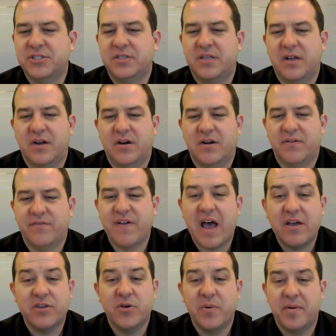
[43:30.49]
They're
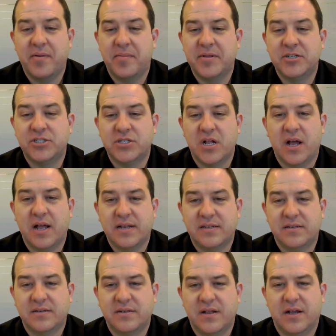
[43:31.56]
value image, not
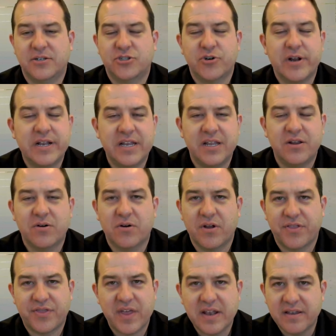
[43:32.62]
trendy or
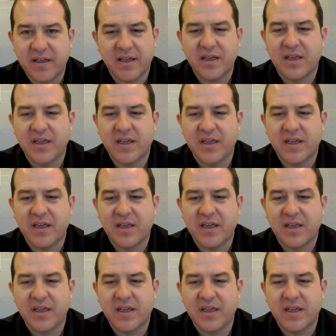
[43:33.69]
authentic.